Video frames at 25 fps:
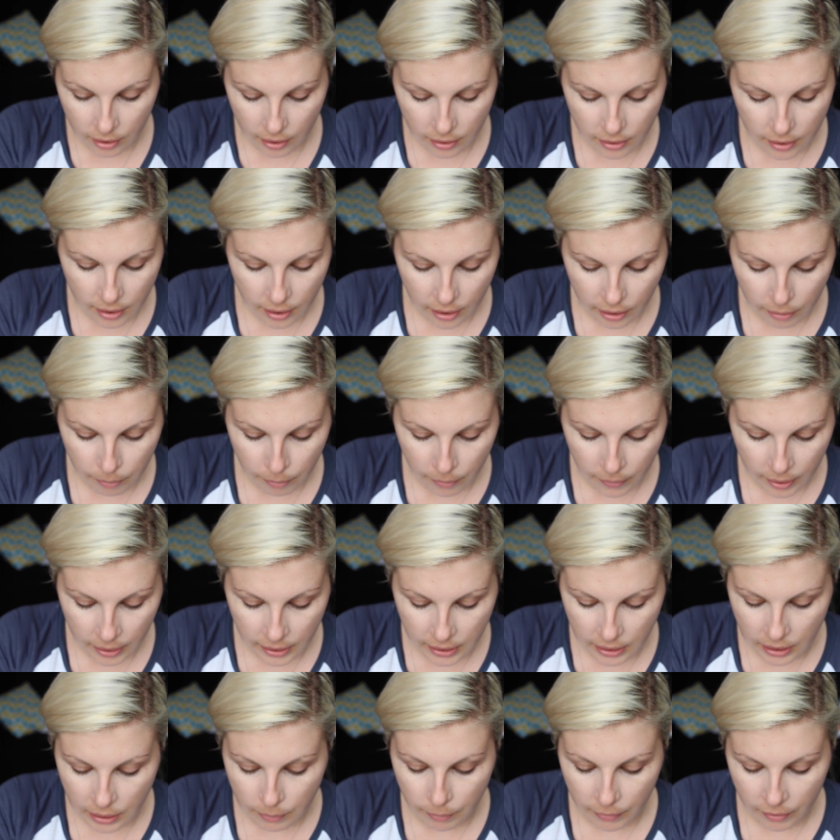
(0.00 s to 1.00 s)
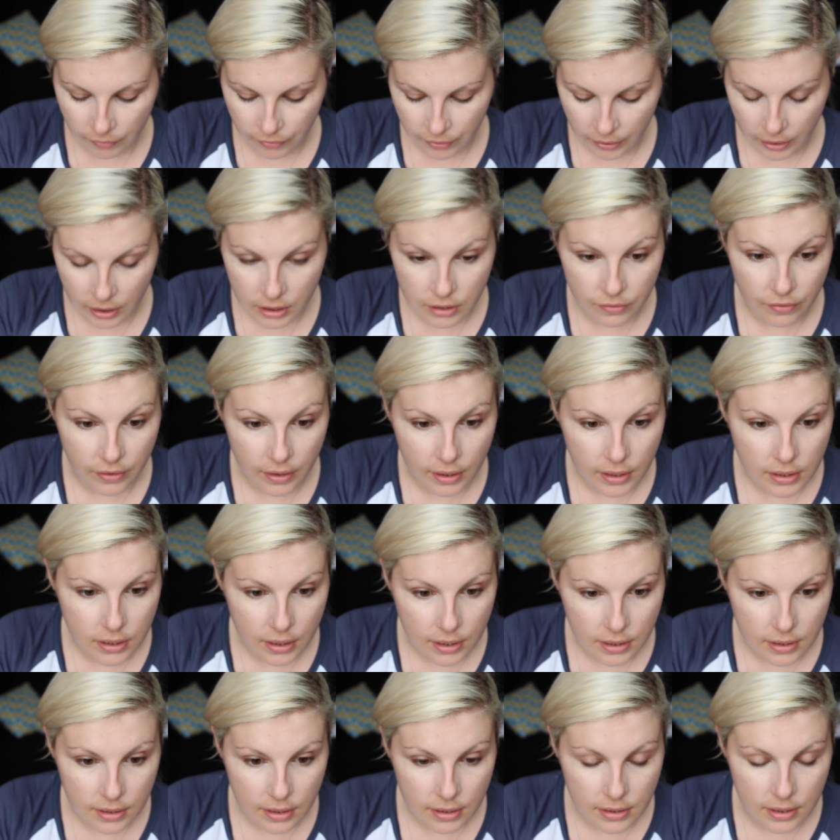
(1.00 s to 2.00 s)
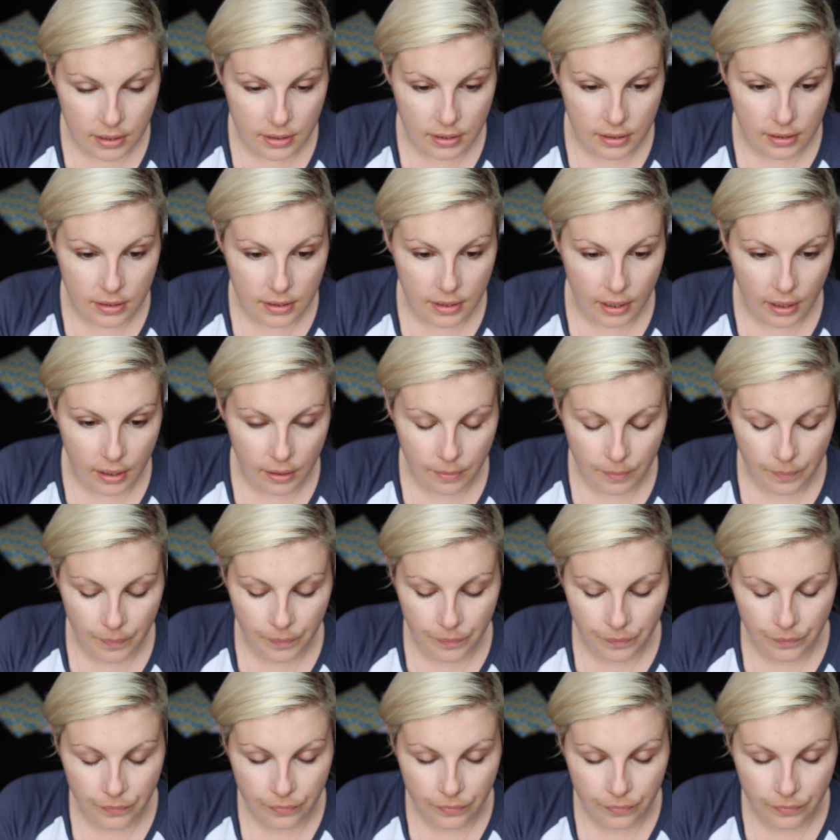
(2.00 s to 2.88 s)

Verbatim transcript: I think I might need my fingers for this because this is insane.